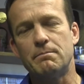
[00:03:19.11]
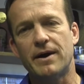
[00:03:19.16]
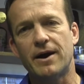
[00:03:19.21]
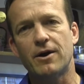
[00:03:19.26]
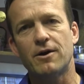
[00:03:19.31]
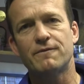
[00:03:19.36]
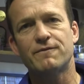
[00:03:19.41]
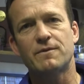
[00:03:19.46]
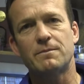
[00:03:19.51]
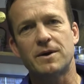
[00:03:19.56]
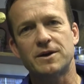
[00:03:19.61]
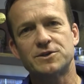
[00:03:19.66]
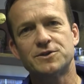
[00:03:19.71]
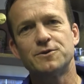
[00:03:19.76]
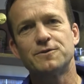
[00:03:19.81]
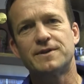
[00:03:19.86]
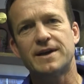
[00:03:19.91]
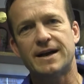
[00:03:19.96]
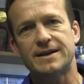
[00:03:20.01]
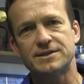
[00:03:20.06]
Barrett from our
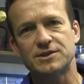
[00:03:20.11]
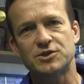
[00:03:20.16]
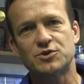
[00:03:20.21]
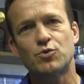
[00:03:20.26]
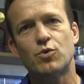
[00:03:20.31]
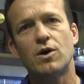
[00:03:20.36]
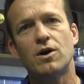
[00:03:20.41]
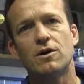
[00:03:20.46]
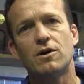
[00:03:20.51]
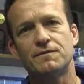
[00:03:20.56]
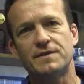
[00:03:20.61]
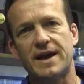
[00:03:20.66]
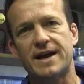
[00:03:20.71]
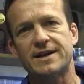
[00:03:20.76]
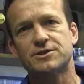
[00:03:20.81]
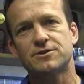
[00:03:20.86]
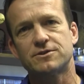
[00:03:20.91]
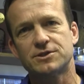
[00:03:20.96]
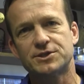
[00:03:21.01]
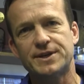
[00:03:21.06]
2012
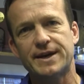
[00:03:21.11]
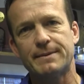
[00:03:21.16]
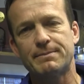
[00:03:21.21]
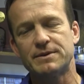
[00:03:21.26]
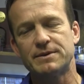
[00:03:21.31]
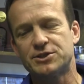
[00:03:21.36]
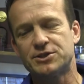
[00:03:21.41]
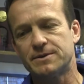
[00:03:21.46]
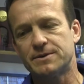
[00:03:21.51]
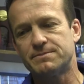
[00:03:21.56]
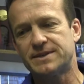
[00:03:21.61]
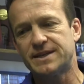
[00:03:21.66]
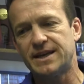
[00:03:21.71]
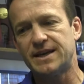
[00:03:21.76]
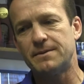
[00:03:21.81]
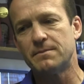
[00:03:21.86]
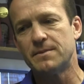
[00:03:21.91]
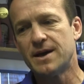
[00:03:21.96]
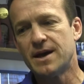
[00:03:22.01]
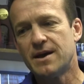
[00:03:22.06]
national championship
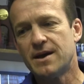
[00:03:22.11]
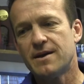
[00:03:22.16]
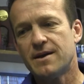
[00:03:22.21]
team.